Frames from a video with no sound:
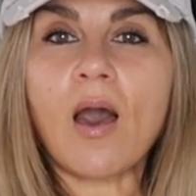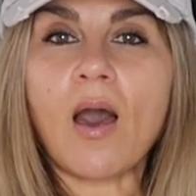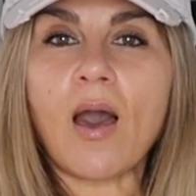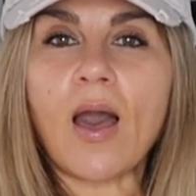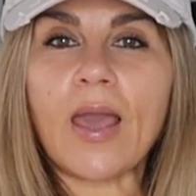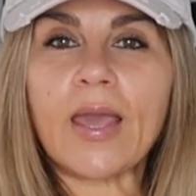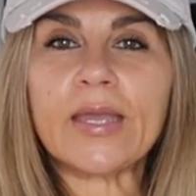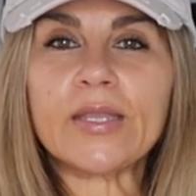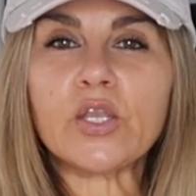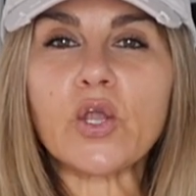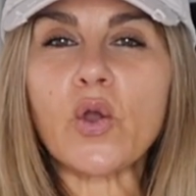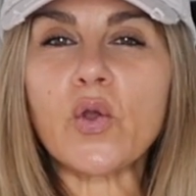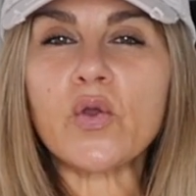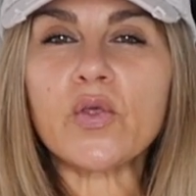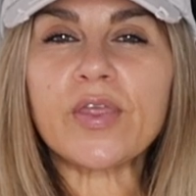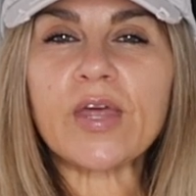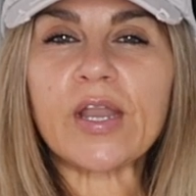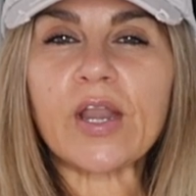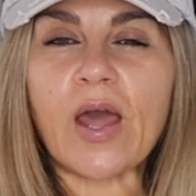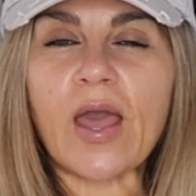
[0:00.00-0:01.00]
I
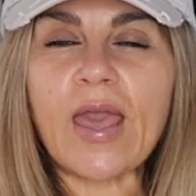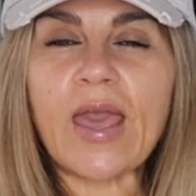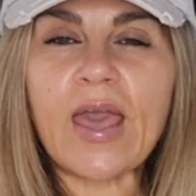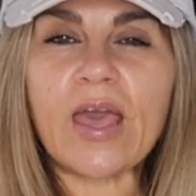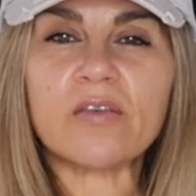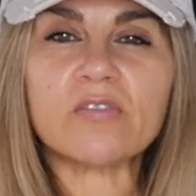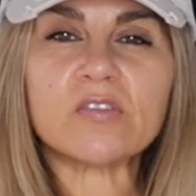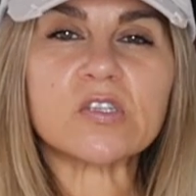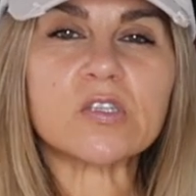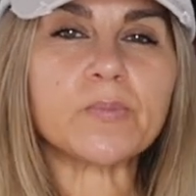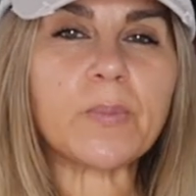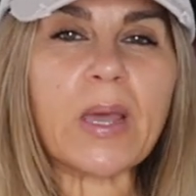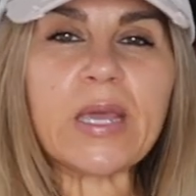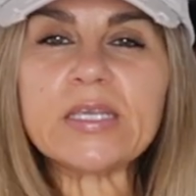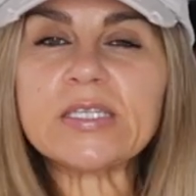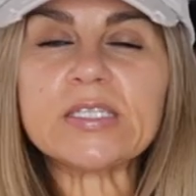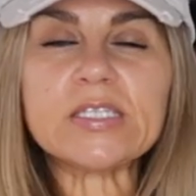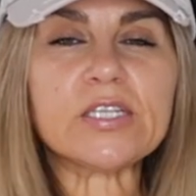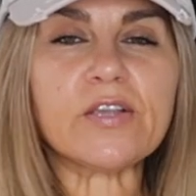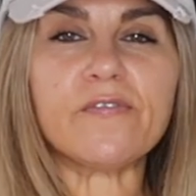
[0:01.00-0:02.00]
know that I have
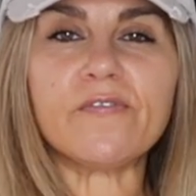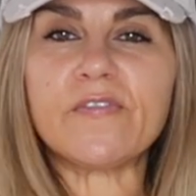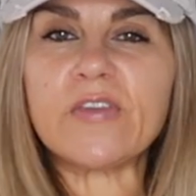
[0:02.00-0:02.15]
space to